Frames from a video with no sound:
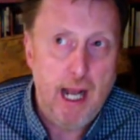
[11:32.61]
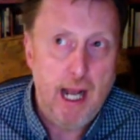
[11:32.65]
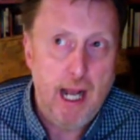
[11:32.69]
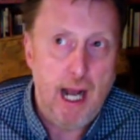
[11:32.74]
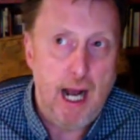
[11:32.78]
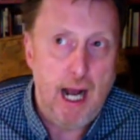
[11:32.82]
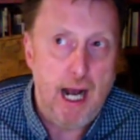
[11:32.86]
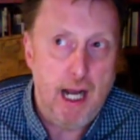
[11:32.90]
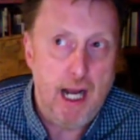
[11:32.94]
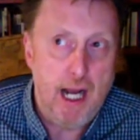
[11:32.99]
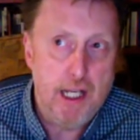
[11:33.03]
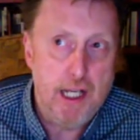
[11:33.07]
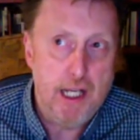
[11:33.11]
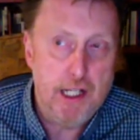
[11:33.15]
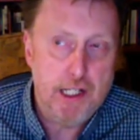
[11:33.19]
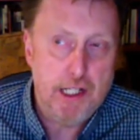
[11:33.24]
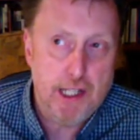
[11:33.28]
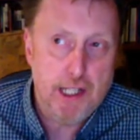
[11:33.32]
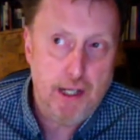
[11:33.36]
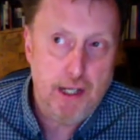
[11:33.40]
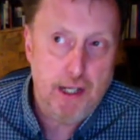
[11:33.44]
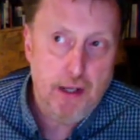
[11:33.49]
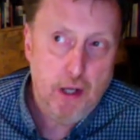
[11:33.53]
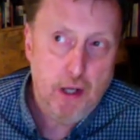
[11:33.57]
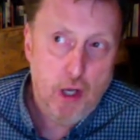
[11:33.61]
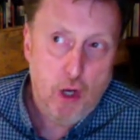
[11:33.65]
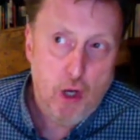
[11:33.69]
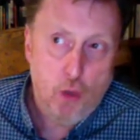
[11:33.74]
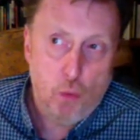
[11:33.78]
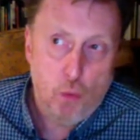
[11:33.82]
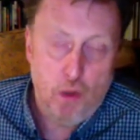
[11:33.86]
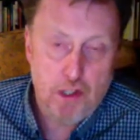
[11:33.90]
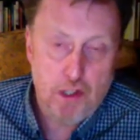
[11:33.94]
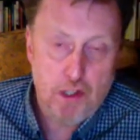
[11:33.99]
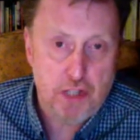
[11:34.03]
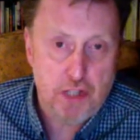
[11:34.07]
And uh,
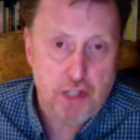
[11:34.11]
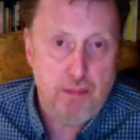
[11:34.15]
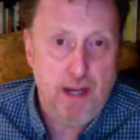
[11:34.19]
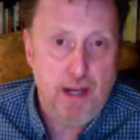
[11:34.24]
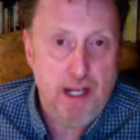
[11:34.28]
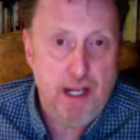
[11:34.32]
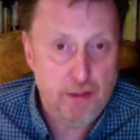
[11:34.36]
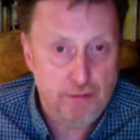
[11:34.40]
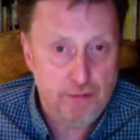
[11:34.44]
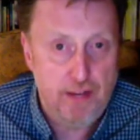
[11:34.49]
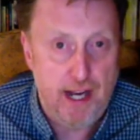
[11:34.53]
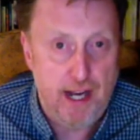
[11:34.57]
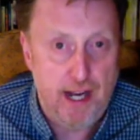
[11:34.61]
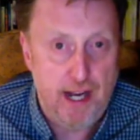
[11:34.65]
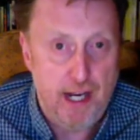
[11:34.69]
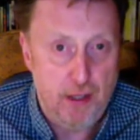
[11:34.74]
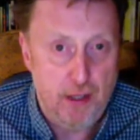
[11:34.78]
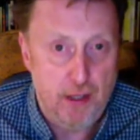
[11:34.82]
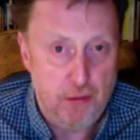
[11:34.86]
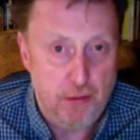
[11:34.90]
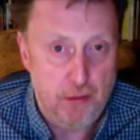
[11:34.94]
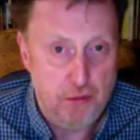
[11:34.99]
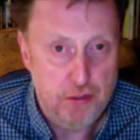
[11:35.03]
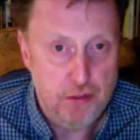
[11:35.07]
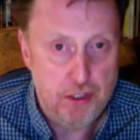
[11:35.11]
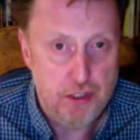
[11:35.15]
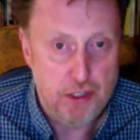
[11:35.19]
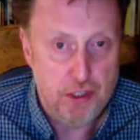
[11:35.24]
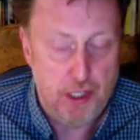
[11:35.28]
what Smail found,